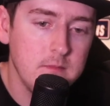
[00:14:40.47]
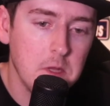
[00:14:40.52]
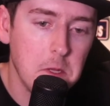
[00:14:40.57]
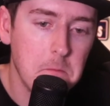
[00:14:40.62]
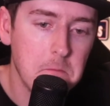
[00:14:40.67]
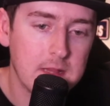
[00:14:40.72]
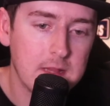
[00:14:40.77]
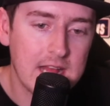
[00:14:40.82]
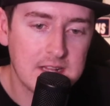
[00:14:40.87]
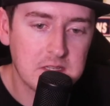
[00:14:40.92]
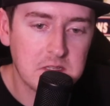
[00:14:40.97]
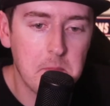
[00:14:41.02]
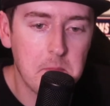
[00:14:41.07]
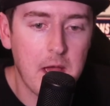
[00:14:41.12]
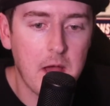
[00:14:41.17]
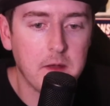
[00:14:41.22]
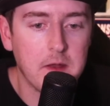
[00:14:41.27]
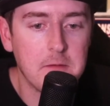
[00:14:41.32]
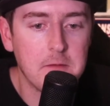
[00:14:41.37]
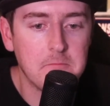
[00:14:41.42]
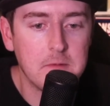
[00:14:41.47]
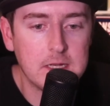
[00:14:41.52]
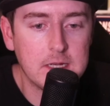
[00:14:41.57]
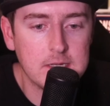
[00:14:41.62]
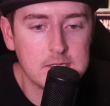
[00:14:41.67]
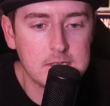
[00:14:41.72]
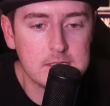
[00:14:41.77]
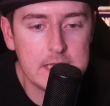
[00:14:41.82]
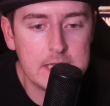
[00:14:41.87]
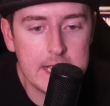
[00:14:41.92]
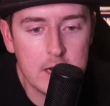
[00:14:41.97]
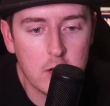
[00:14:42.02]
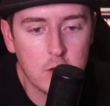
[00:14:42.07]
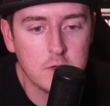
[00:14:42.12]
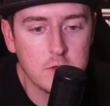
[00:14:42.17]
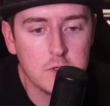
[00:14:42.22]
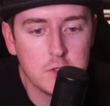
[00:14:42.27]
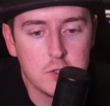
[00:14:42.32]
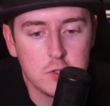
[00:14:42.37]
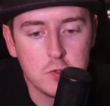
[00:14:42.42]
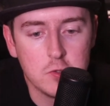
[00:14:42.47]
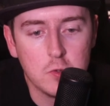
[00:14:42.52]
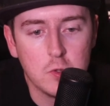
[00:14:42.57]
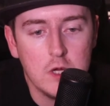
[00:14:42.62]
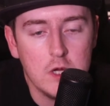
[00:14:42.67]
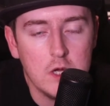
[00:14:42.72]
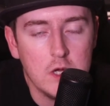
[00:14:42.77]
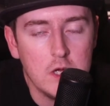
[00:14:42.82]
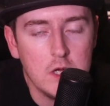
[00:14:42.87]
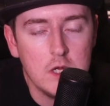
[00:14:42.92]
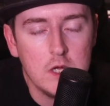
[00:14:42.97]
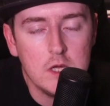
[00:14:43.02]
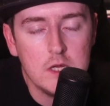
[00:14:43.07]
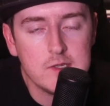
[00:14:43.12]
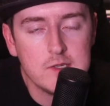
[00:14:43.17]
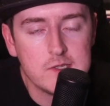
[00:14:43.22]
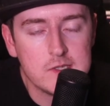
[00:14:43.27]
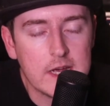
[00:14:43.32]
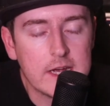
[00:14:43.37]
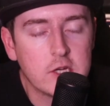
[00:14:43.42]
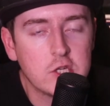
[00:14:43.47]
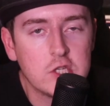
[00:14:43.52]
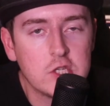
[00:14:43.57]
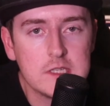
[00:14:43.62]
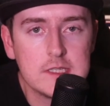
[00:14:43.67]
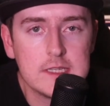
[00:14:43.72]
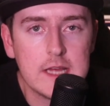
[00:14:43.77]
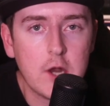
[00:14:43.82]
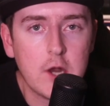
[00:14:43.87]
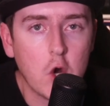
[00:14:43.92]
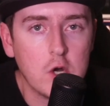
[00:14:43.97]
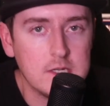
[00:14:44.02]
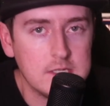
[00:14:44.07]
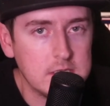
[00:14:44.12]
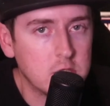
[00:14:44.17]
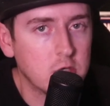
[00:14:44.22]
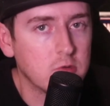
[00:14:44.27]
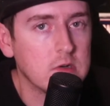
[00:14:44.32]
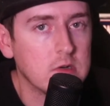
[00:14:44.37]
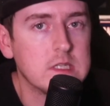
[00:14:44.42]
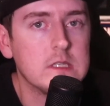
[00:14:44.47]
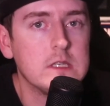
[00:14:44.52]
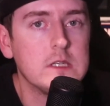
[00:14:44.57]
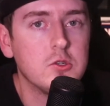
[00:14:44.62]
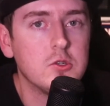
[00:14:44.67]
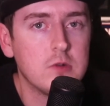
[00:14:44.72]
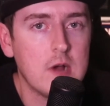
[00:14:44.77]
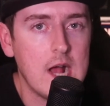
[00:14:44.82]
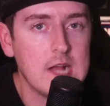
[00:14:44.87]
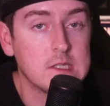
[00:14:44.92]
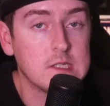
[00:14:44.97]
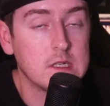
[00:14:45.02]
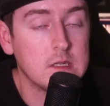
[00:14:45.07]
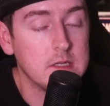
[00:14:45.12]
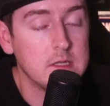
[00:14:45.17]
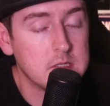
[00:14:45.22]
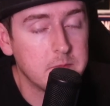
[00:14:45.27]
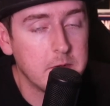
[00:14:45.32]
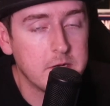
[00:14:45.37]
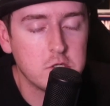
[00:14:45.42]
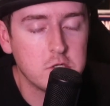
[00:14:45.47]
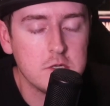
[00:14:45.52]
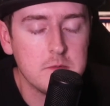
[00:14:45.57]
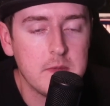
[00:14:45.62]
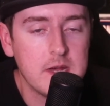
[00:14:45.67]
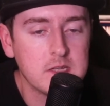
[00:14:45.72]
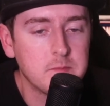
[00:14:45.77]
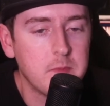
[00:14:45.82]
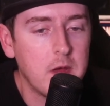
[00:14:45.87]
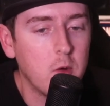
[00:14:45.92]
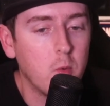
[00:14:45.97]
but that's about it, because they are the two sections that are decreasing drastically, especially Best Buy.